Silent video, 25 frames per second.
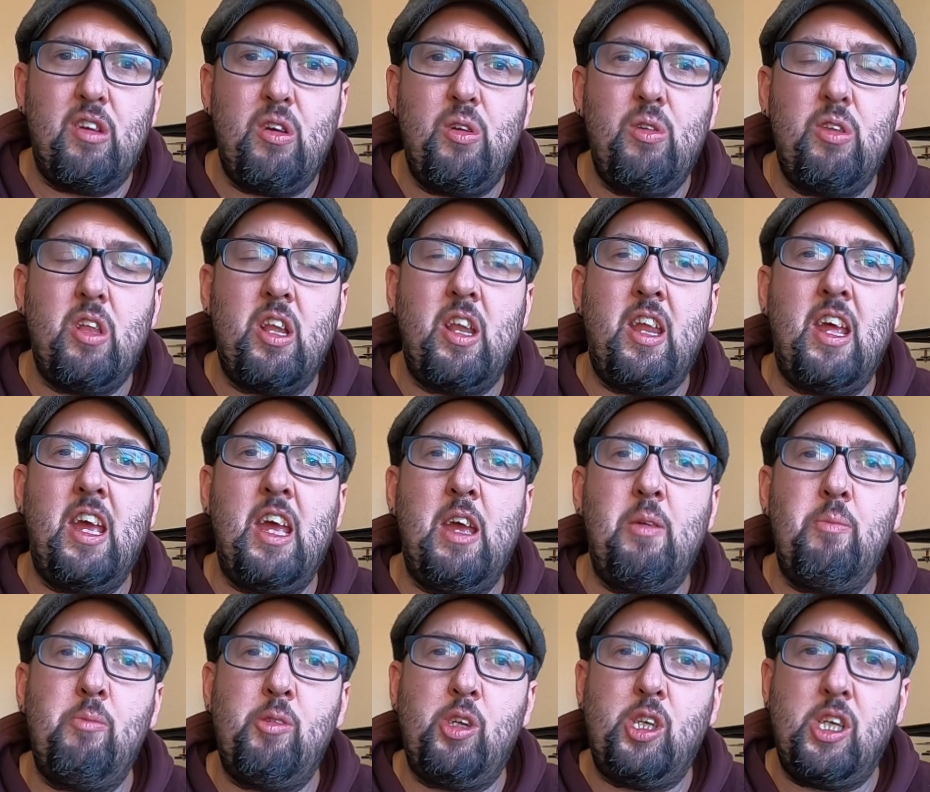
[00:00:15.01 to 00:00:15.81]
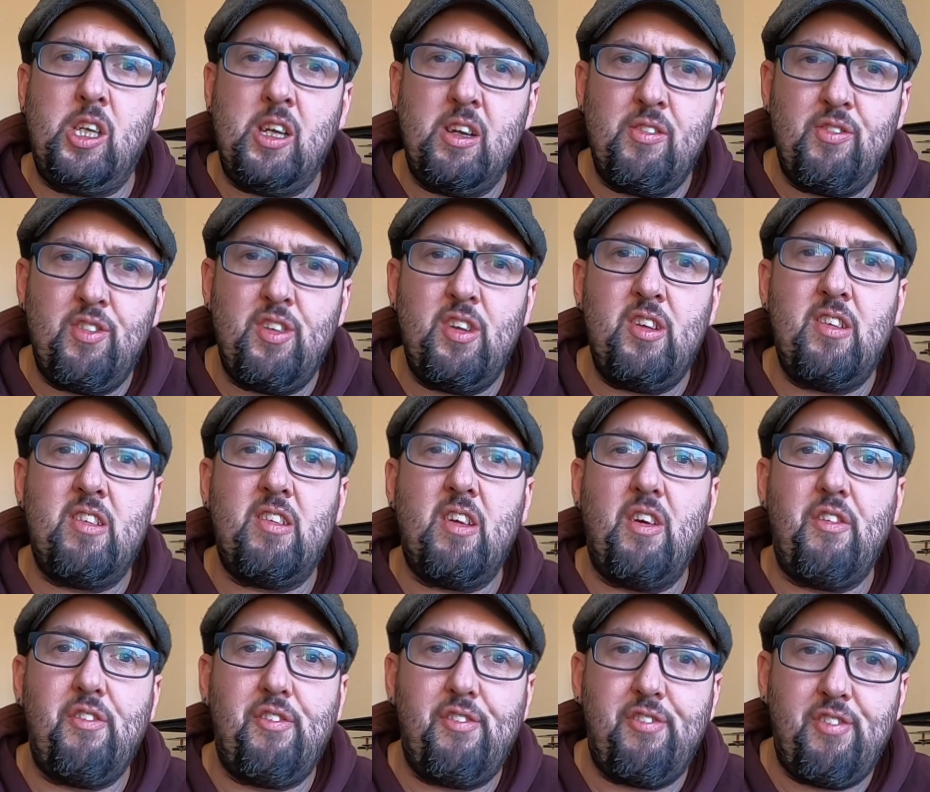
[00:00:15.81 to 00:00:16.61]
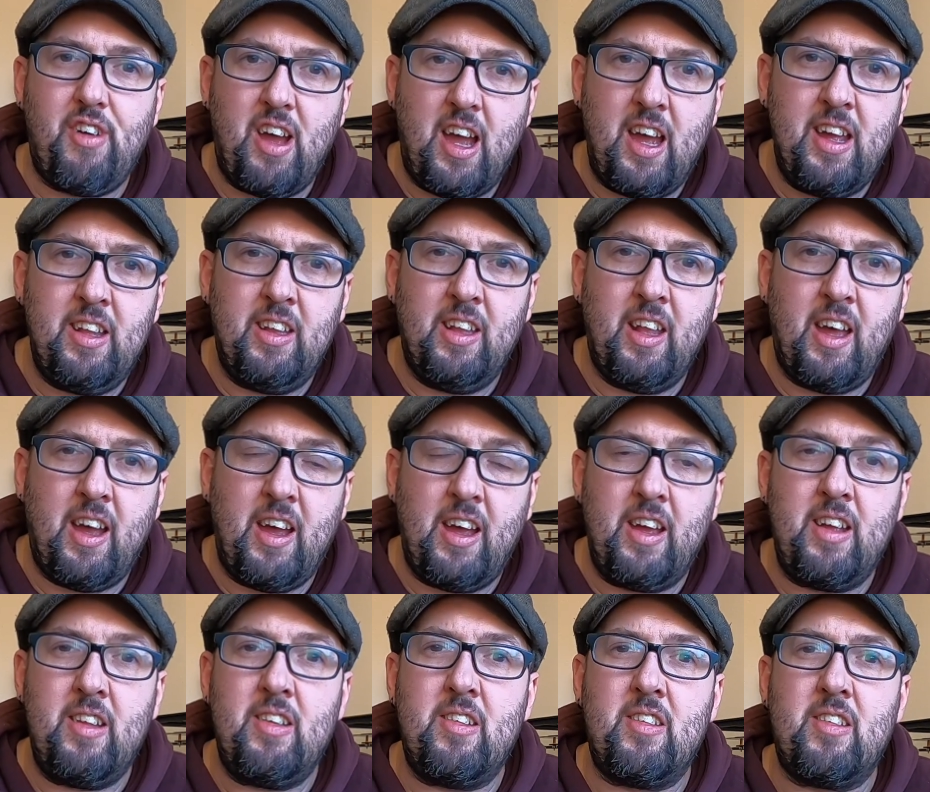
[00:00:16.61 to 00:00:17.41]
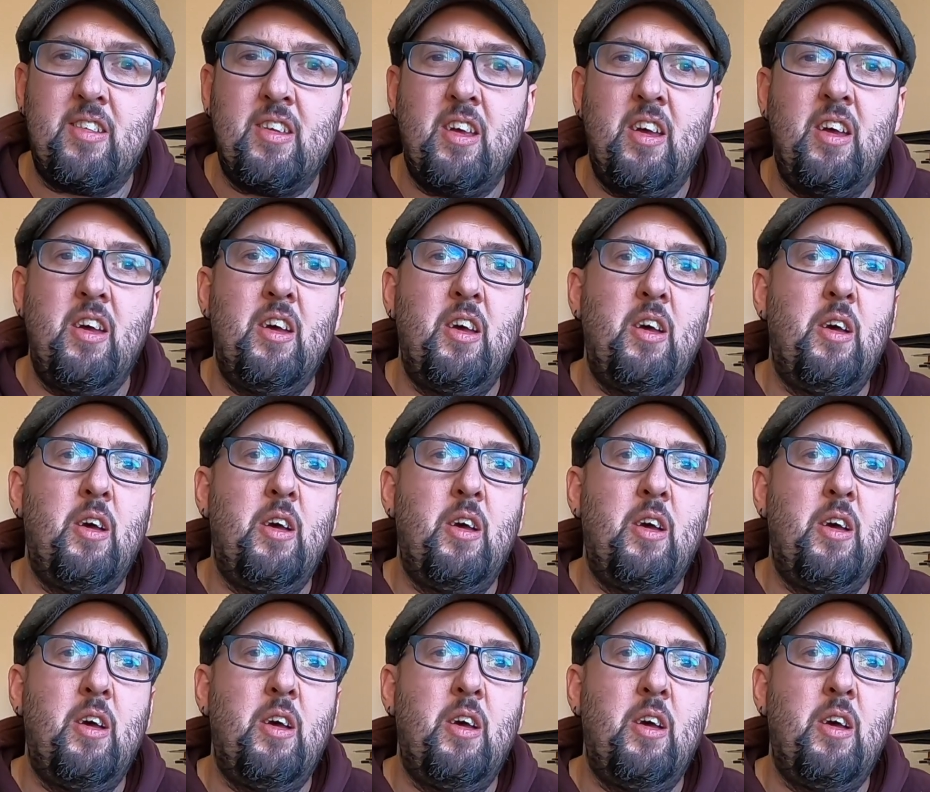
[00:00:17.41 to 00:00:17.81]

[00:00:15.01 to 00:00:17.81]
to the name Chivers Finelines.